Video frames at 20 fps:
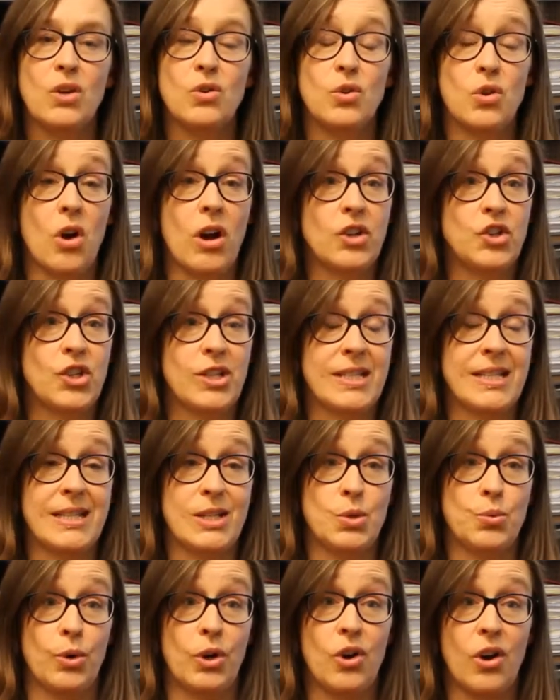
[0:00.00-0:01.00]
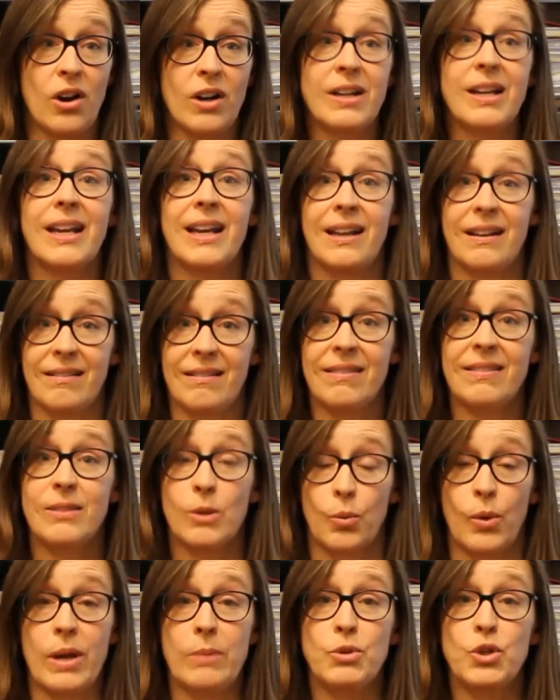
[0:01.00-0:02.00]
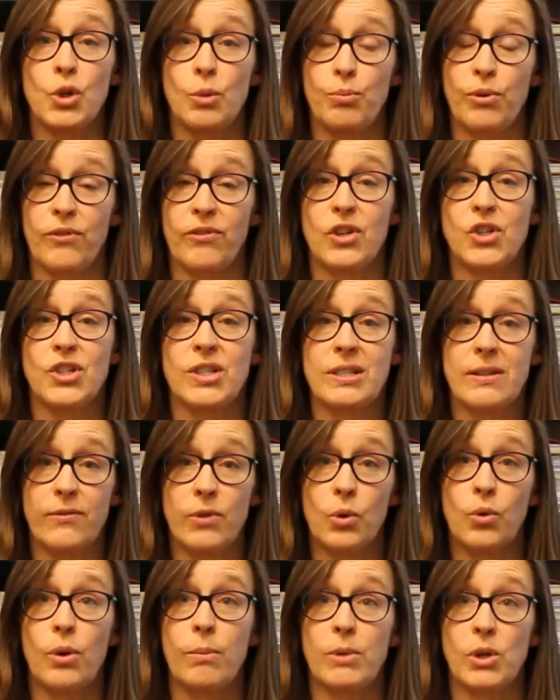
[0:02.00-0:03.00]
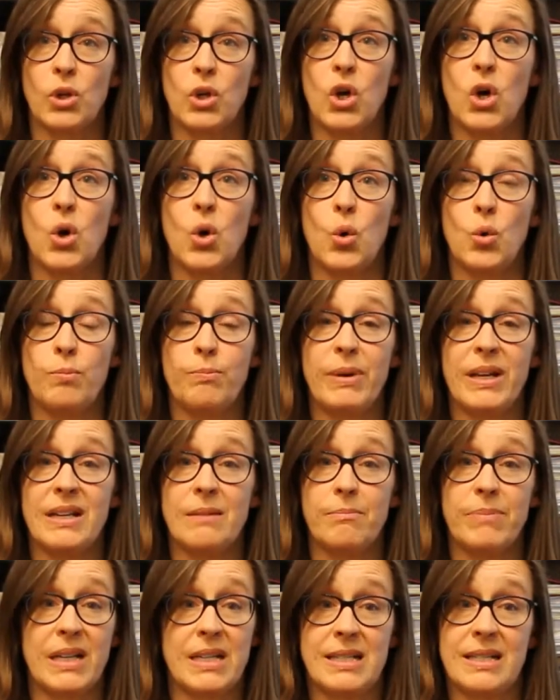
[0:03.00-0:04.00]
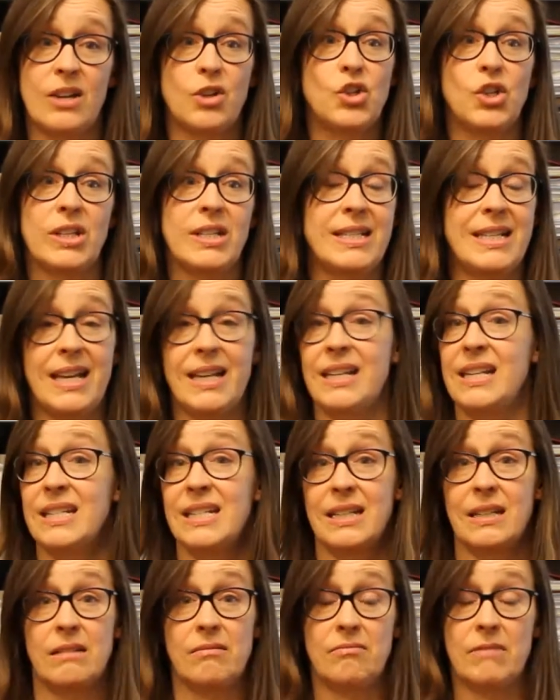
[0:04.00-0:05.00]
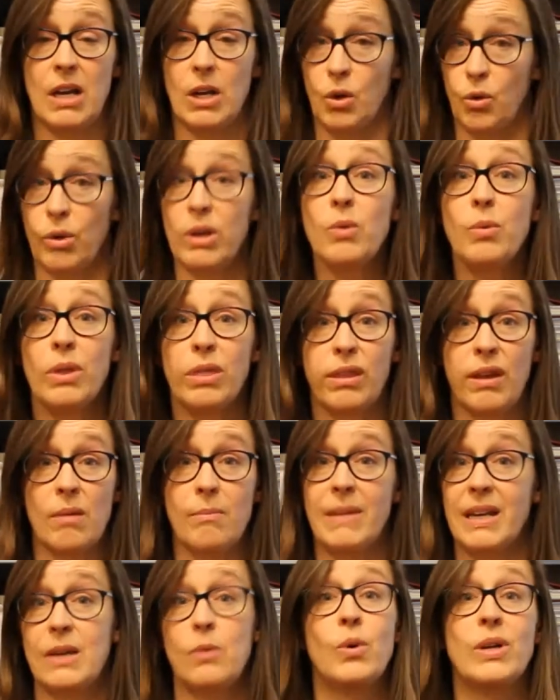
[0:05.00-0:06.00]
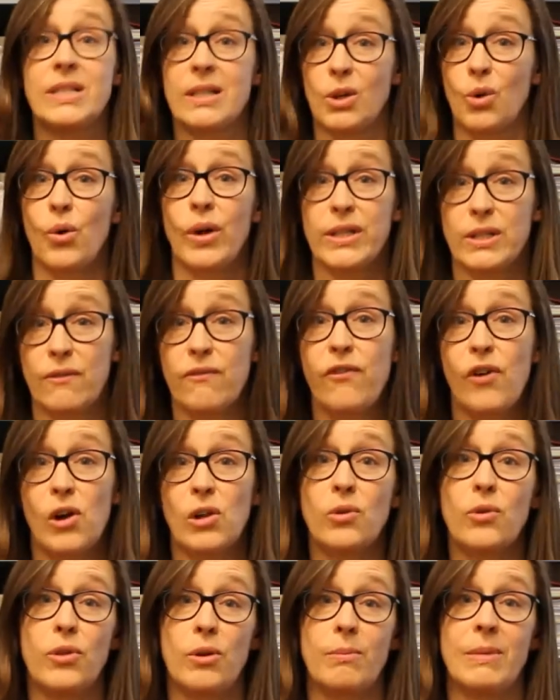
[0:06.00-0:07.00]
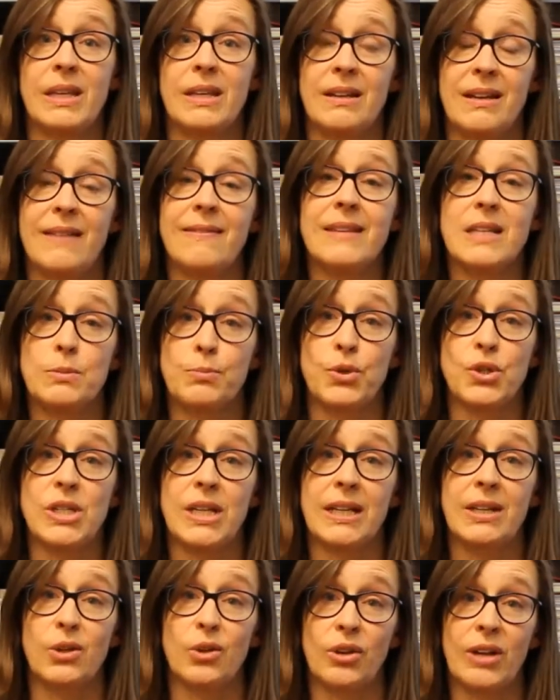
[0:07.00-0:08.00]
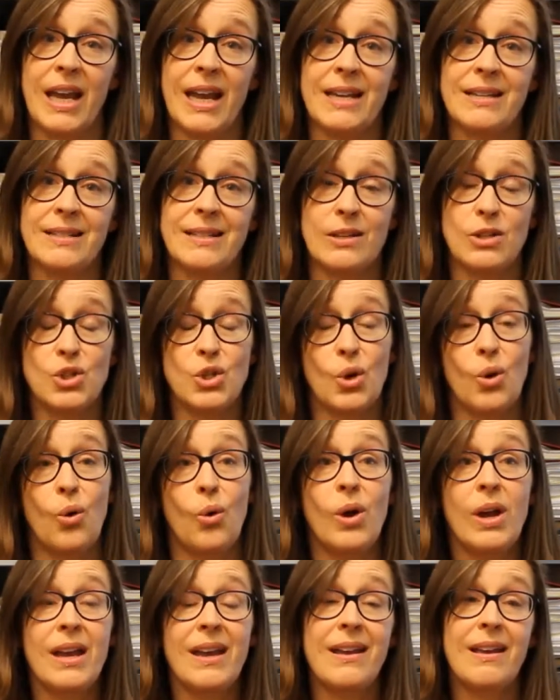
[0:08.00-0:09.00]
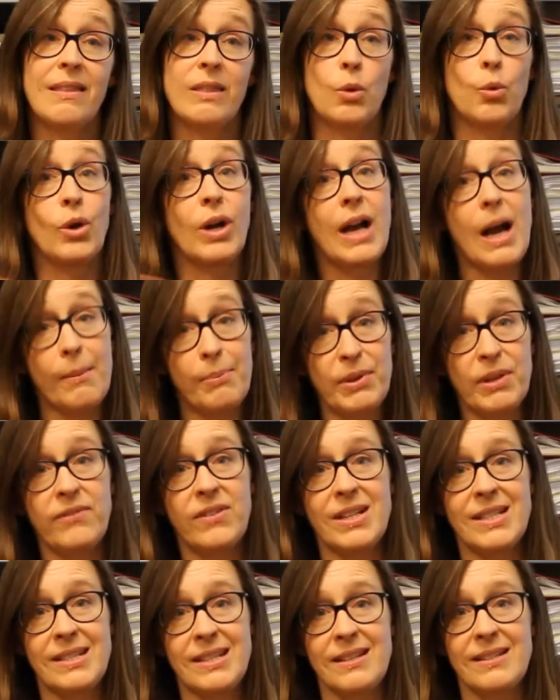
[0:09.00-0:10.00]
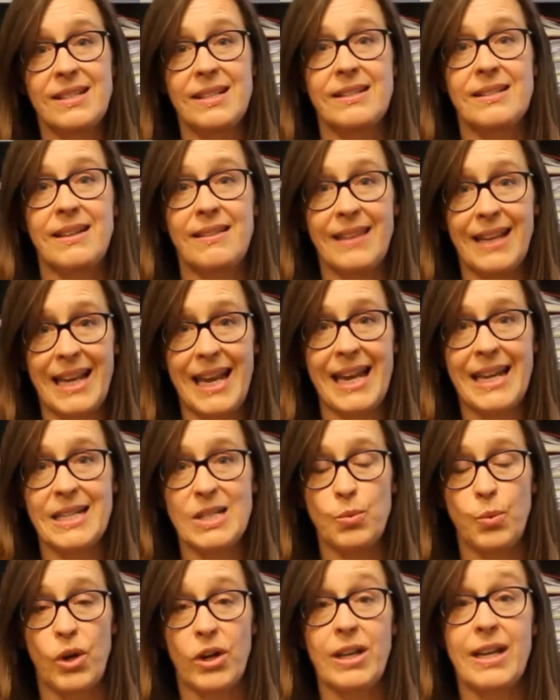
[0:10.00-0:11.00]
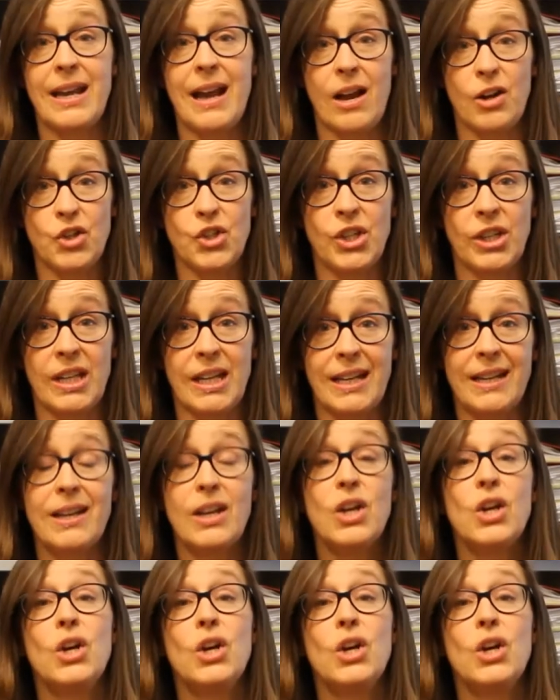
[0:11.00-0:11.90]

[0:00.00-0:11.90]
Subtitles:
not just disregarding the rape shield provisions of the criminal code, but essentially saying he didn't agree with them and he wasn't going to follow them in this particular case. And so there were a couple of instances in the case where he actually